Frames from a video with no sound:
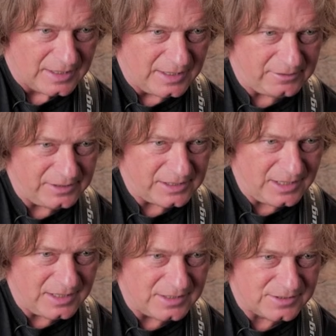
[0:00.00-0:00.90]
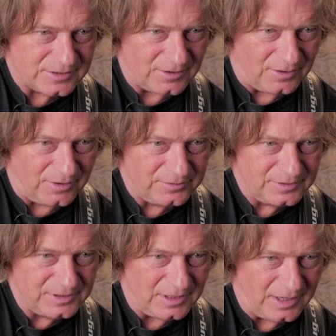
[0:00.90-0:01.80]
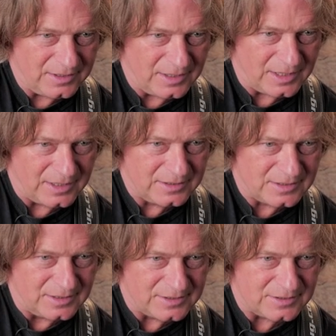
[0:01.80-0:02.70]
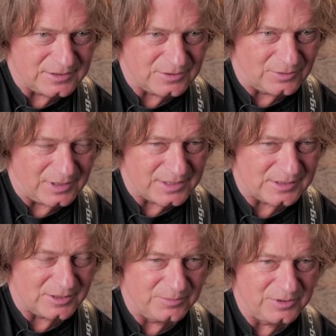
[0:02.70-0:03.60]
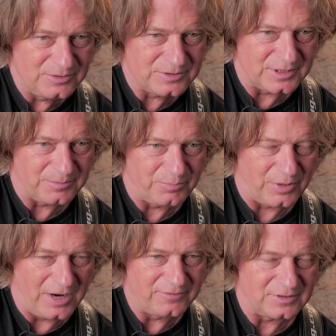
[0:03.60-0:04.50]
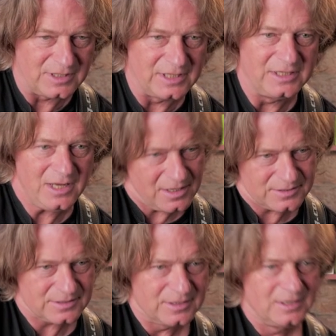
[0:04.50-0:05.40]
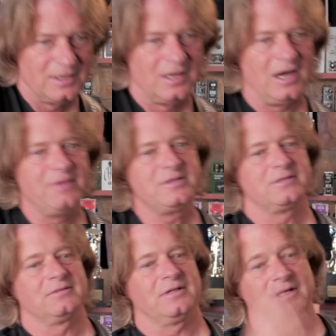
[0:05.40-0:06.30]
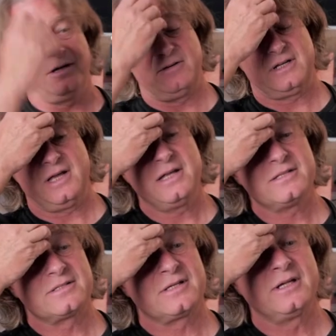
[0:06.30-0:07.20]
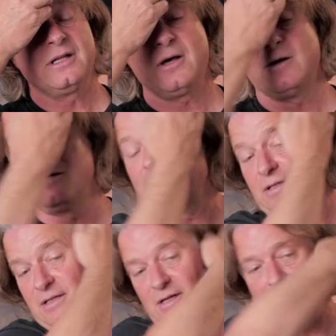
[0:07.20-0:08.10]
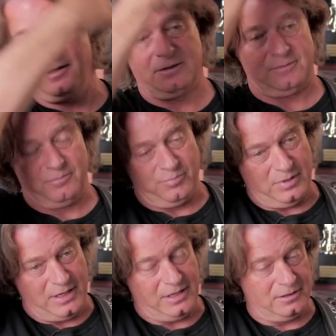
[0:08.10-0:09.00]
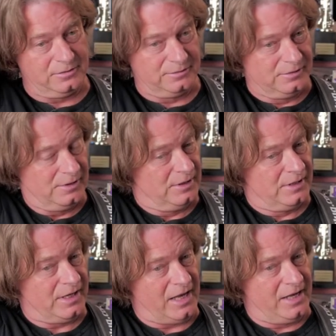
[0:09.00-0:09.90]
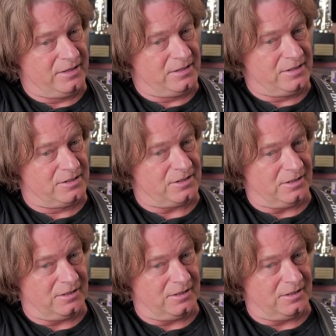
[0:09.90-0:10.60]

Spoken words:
Eric Gales, on the other hand, listens to classical music privately. Yes, I mean, Eric Gales, killer player, and